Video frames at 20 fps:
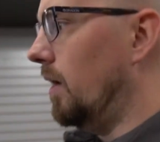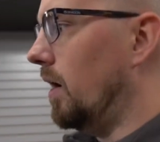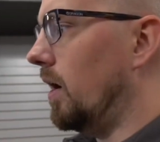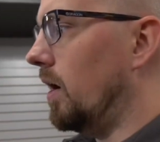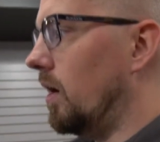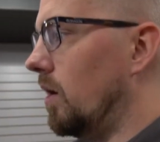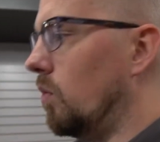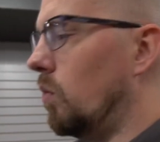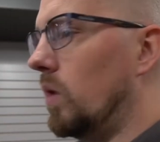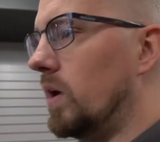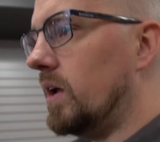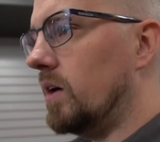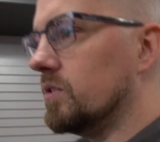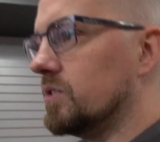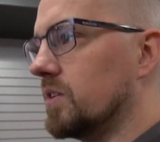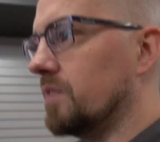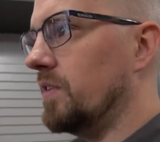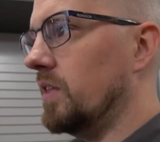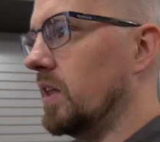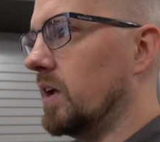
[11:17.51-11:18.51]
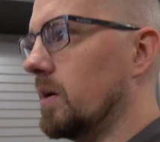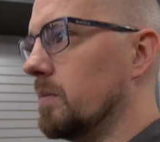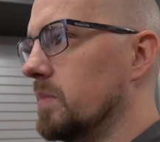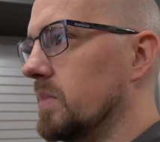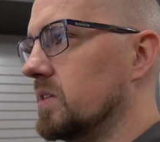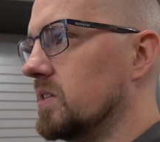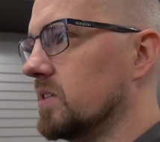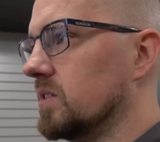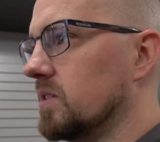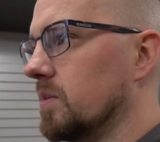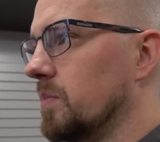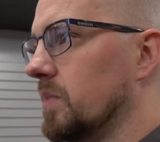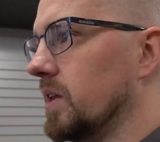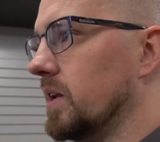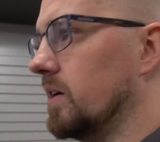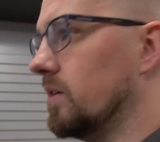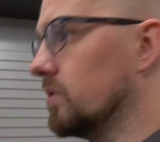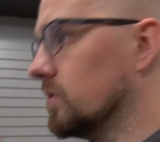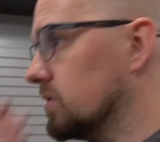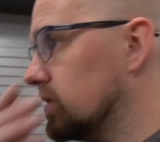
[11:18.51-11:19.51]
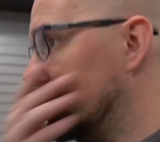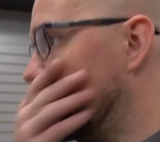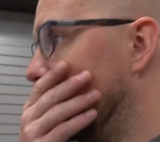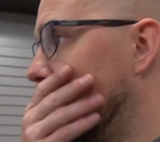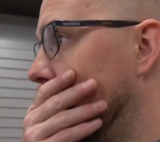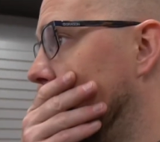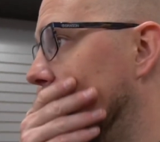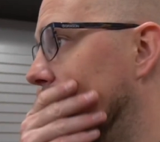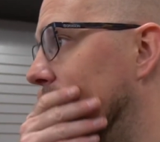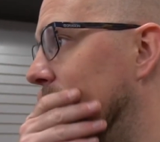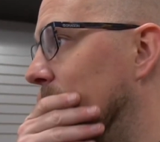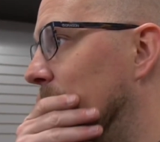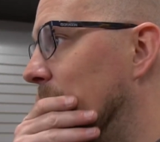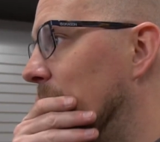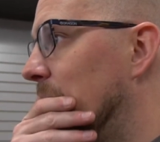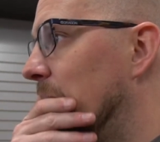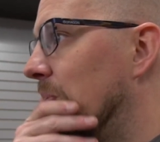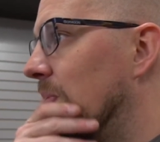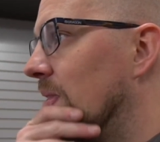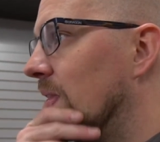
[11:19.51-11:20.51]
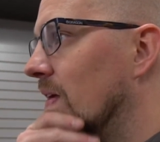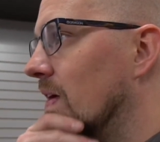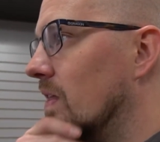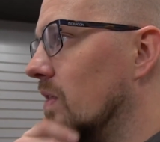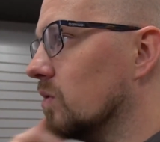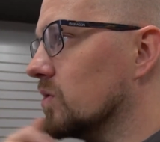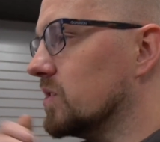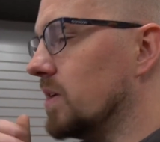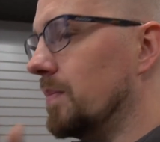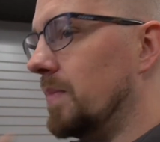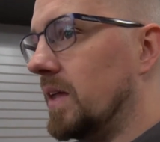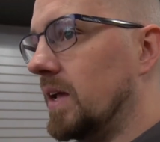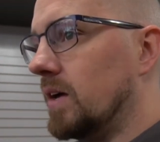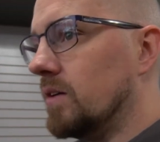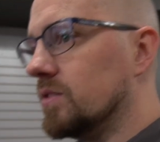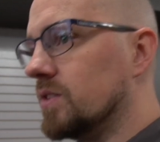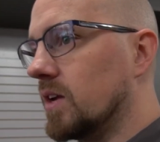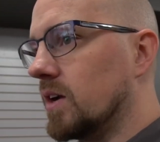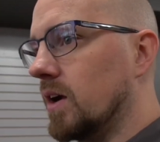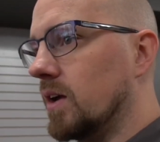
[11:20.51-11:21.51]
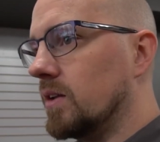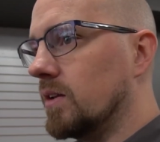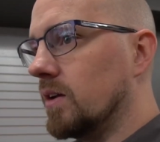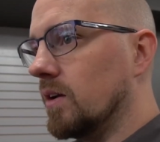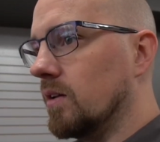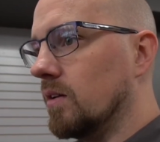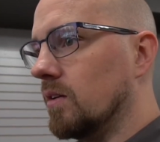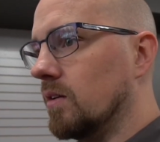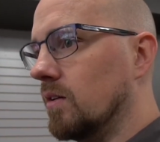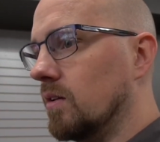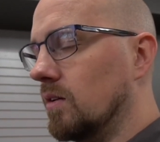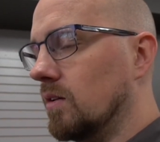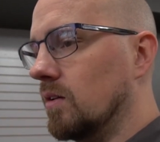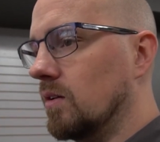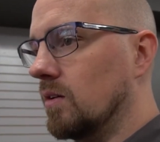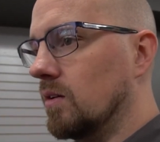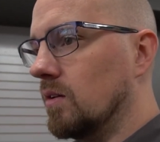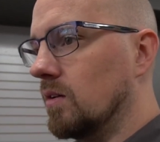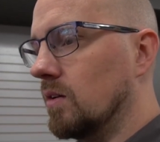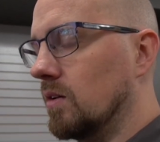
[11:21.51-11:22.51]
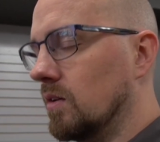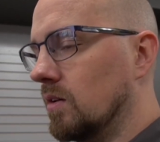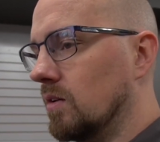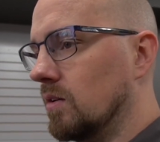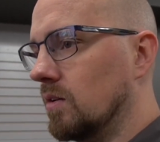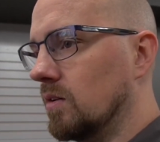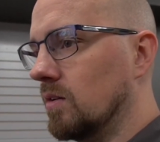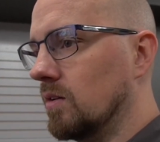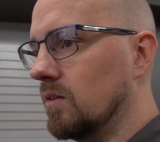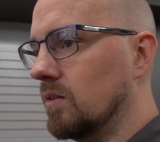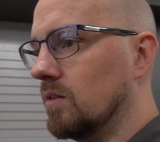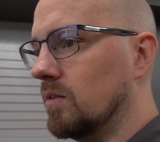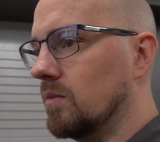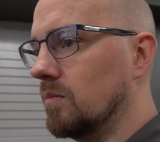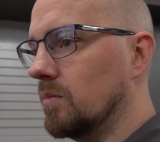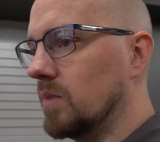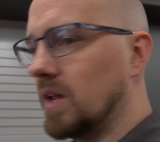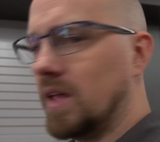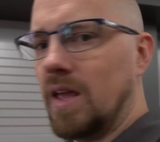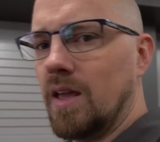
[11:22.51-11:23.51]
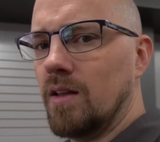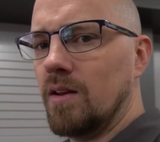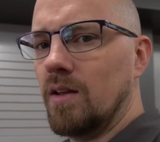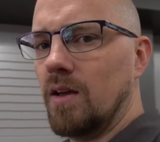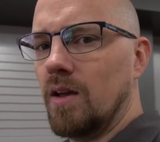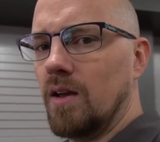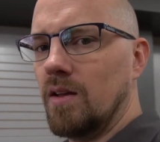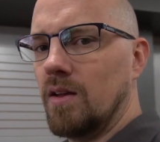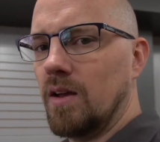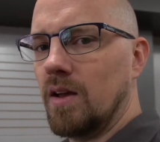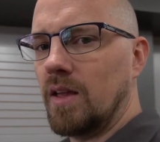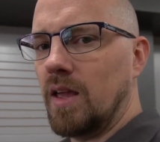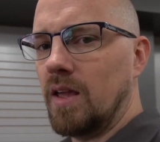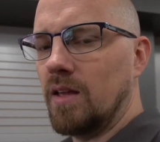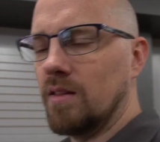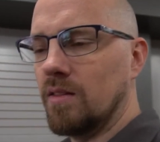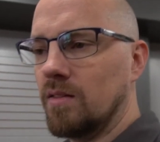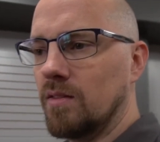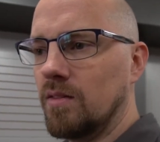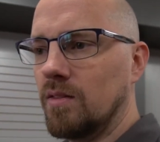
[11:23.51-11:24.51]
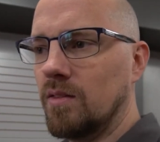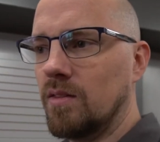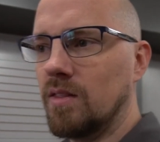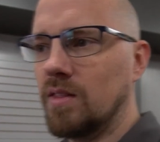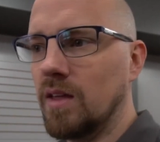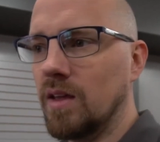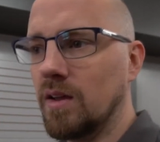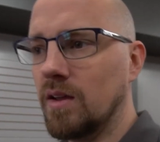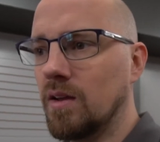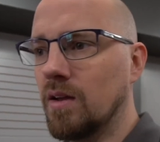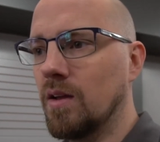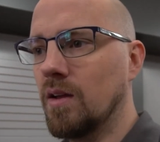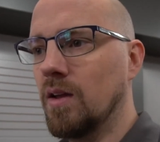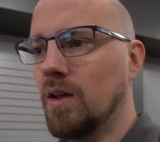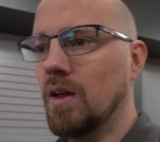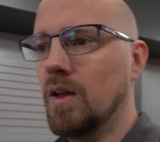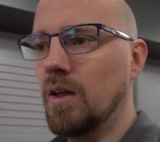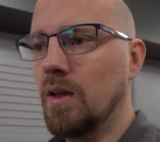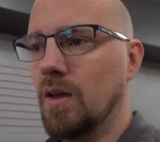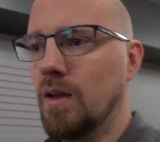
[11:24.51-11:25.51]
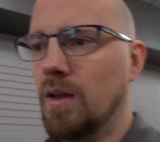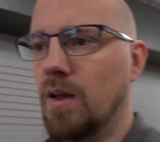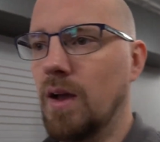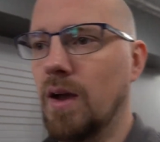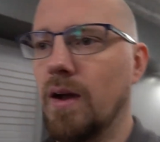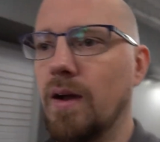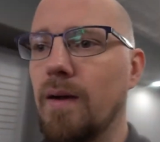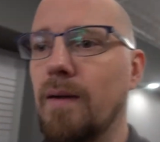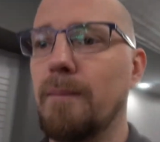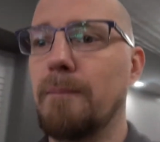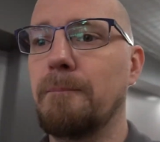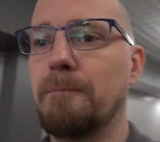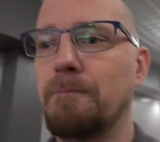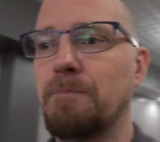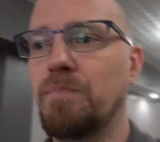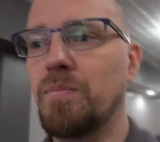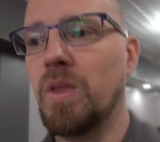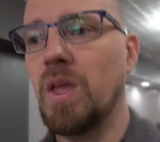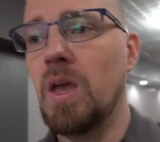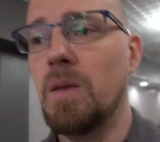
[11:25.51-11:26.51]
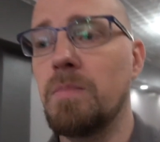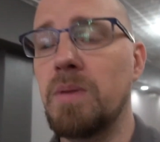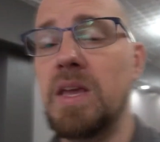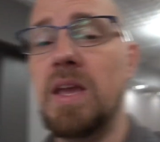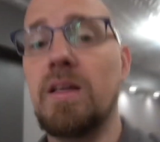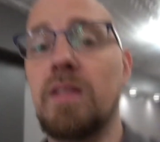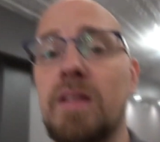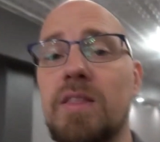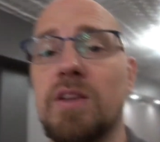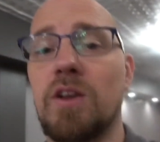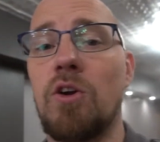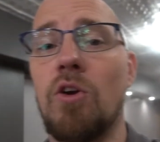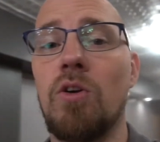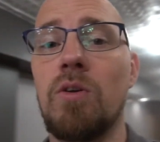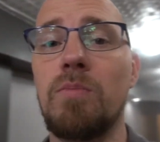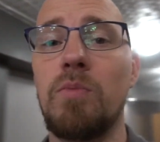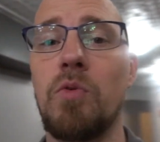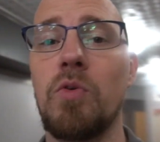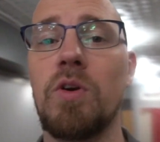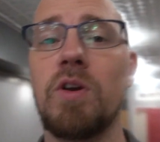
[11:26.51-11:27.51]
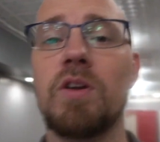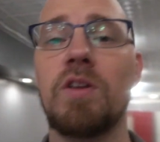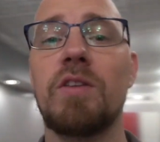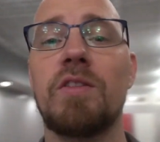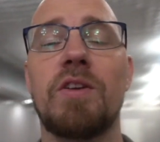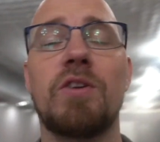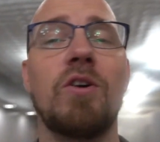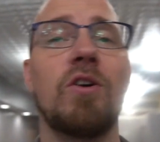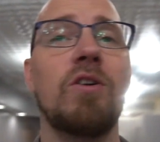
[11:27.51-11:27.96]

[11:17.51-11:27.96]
What else? I feel like I'm missing something else. There's something else I got done. I can't think. But yeah, like the cardboard